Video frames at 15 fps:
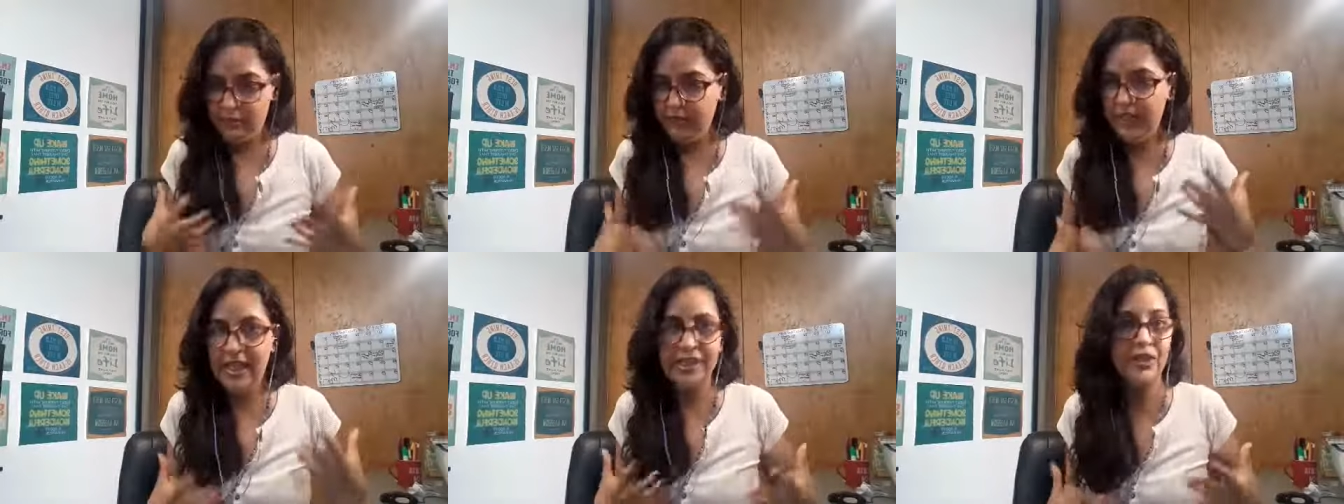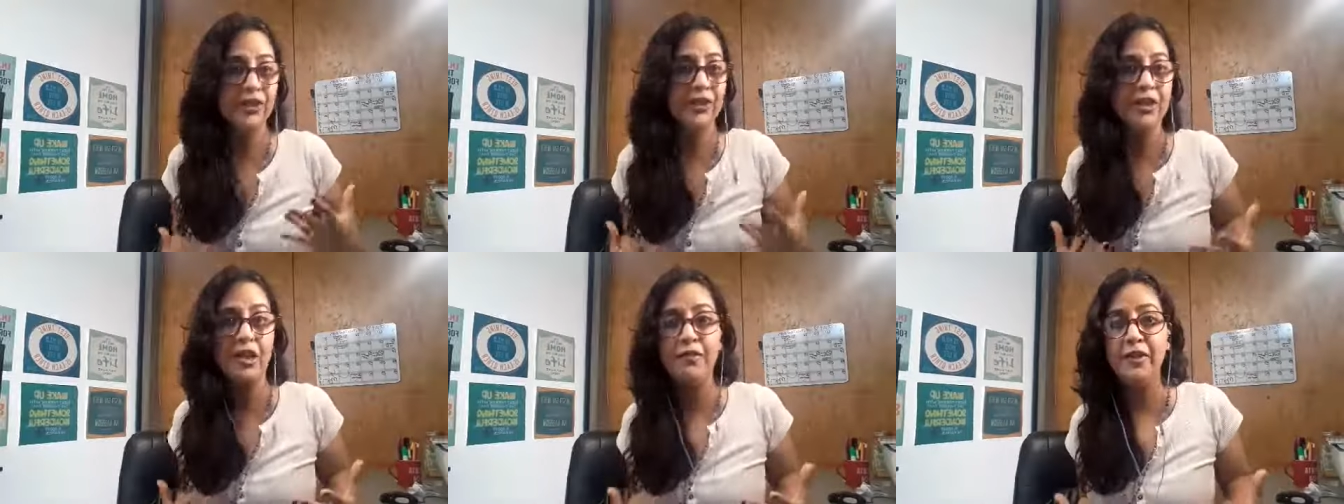get
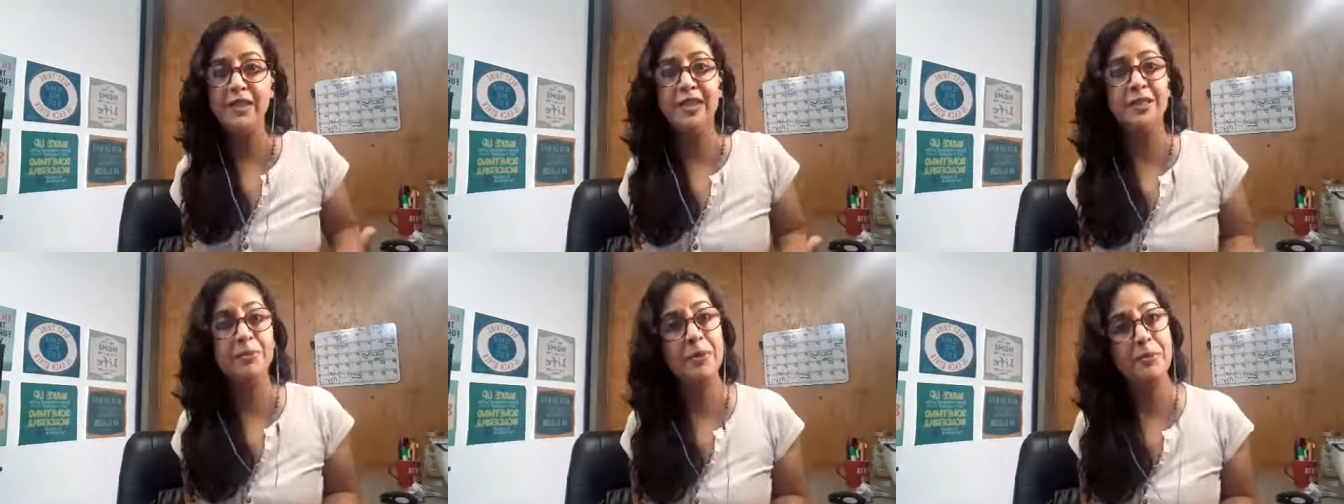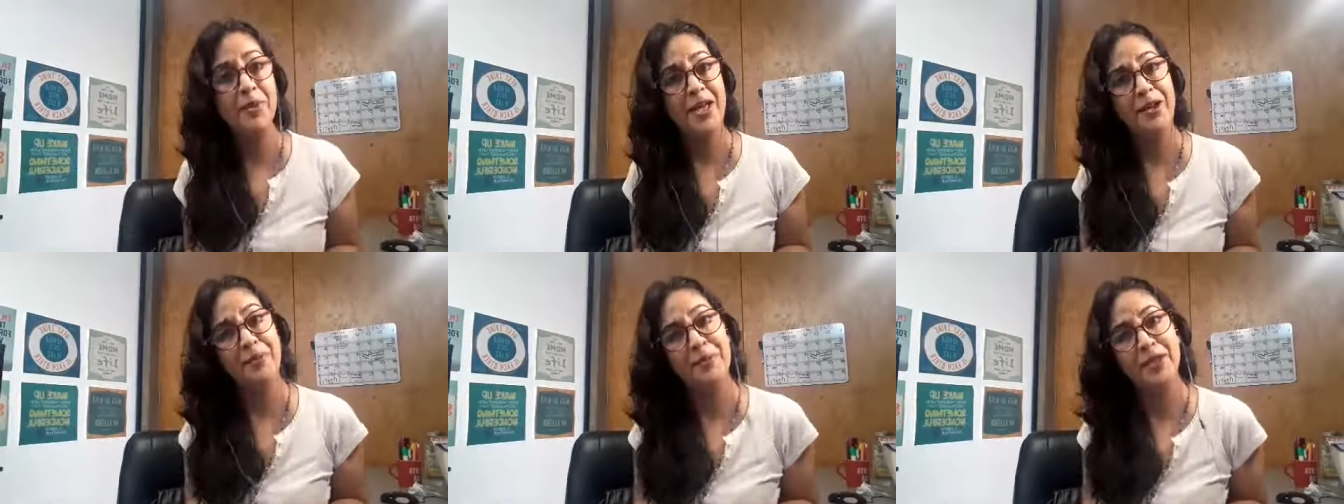yourself a little bit
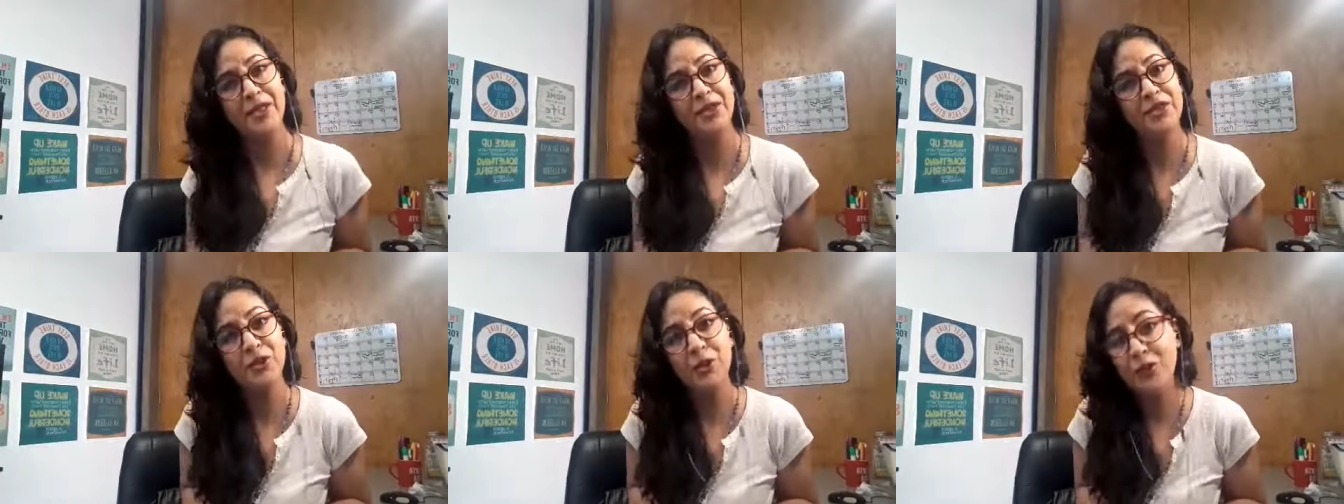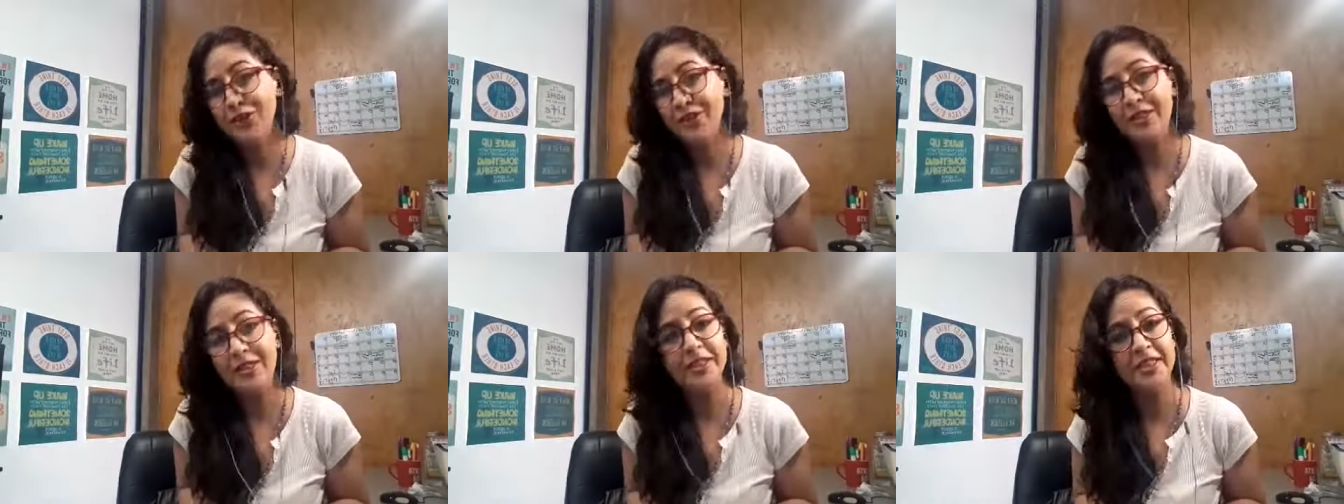better because source
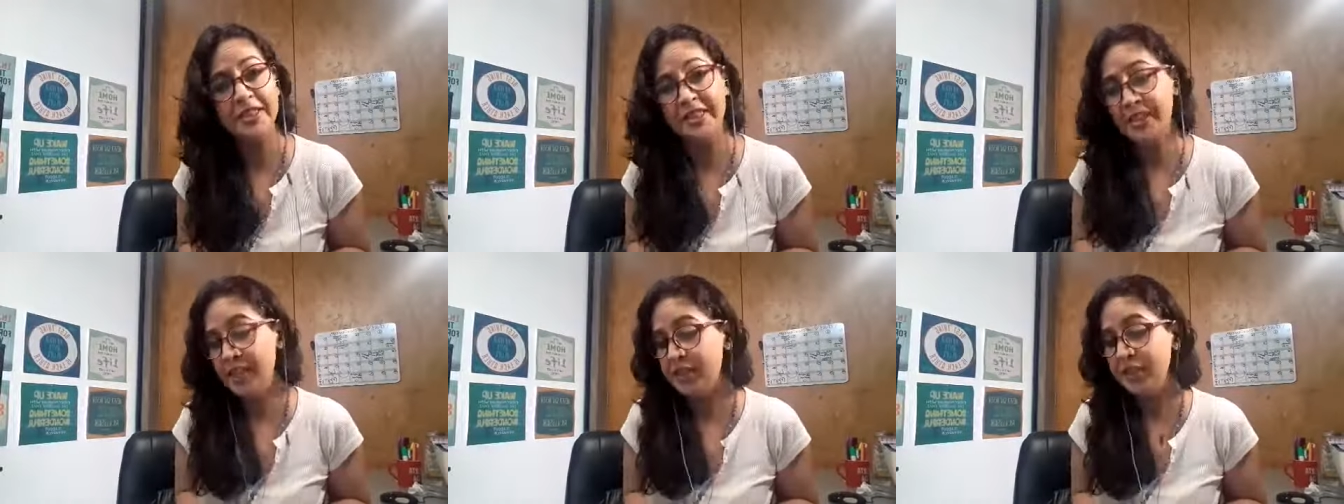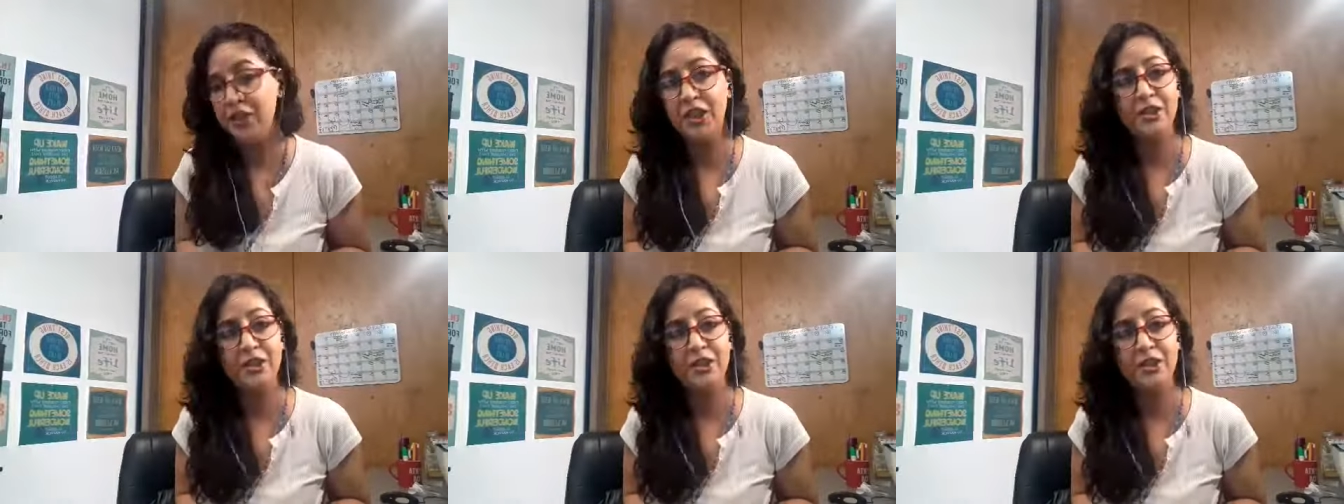energy is not,